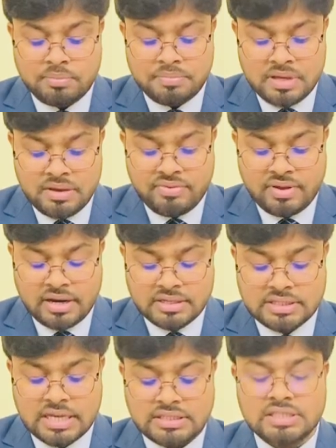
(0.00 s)
behavior
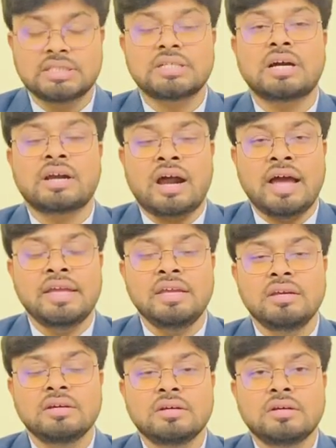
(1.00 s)
such as the crying
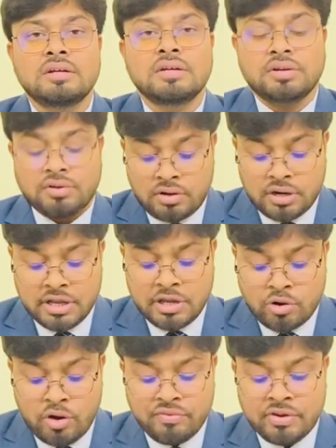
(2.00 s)
or
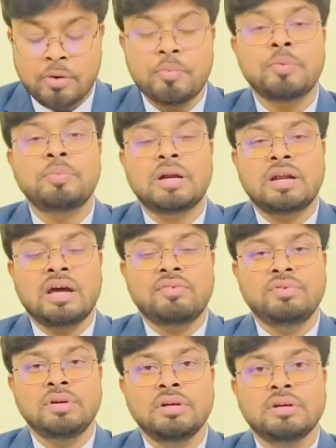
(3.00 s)
of inappropriate
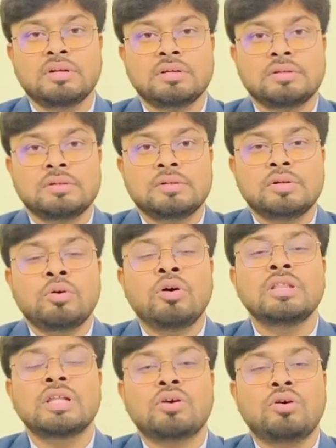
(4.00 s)
laughing.
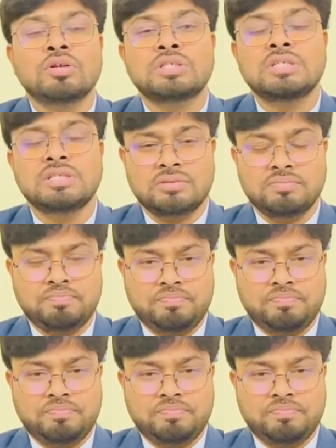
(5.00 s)
When the causes,